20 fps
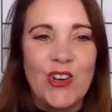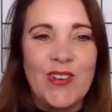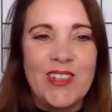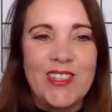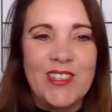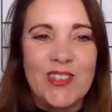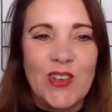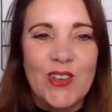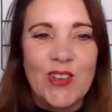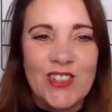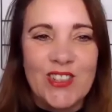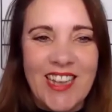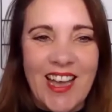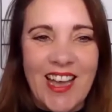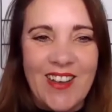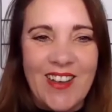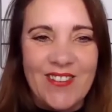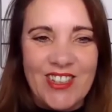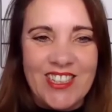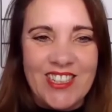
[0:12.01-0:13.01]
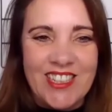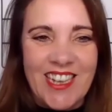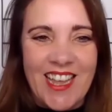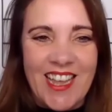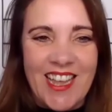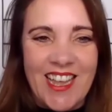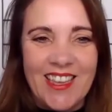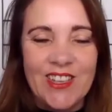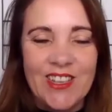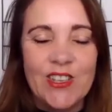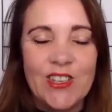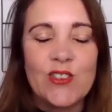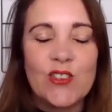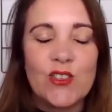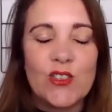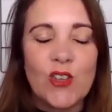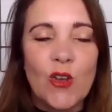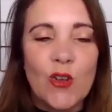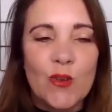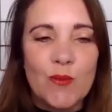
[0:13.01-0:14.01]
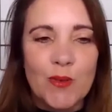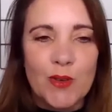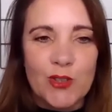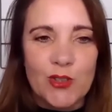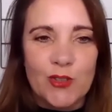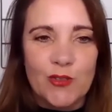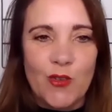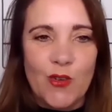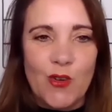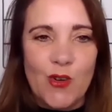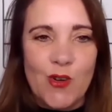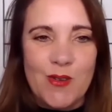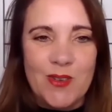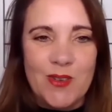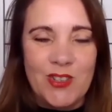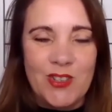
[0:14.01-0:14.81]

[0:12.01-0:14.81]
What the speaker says: It's so good to have you today. Thank you so much for